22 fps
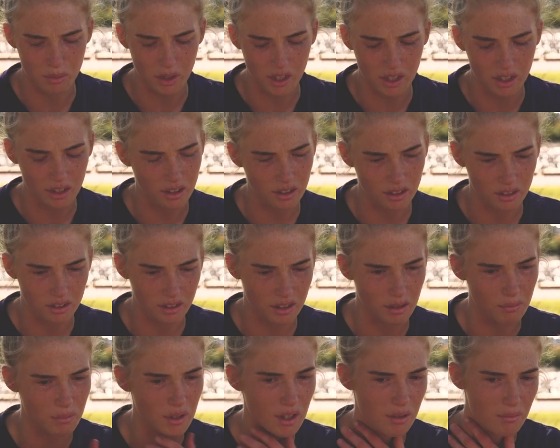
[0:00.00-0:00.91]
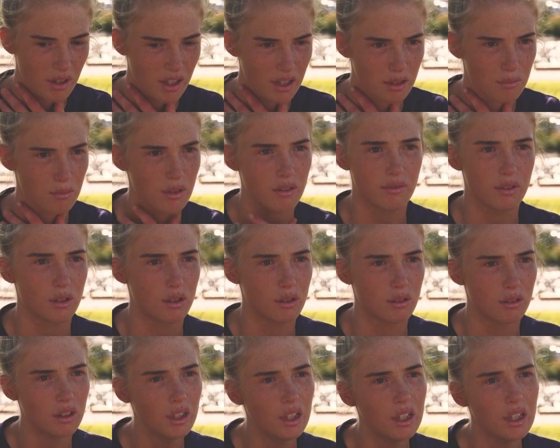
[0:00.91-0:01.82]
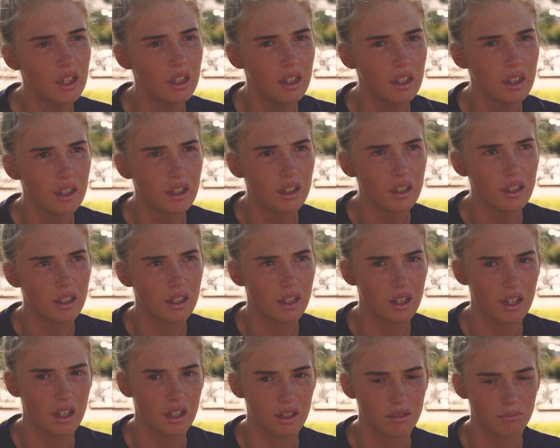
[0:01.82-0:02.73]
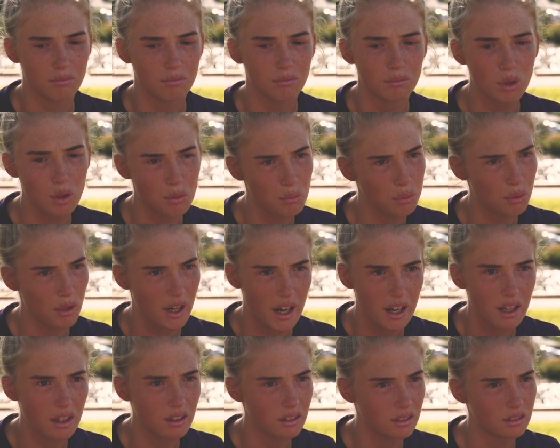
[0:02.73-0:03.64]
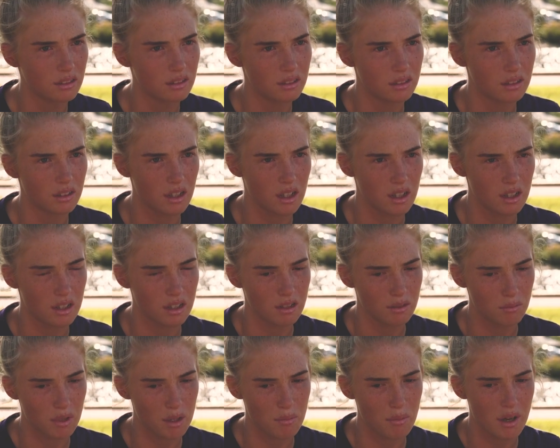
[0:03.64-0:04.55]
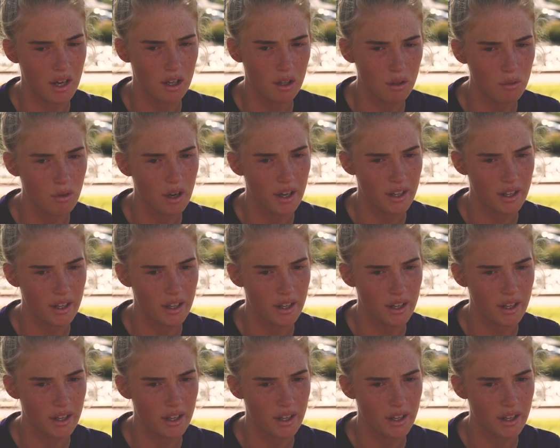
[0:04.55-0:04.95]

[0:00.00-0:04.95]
be at a club that makes me feel more proud about who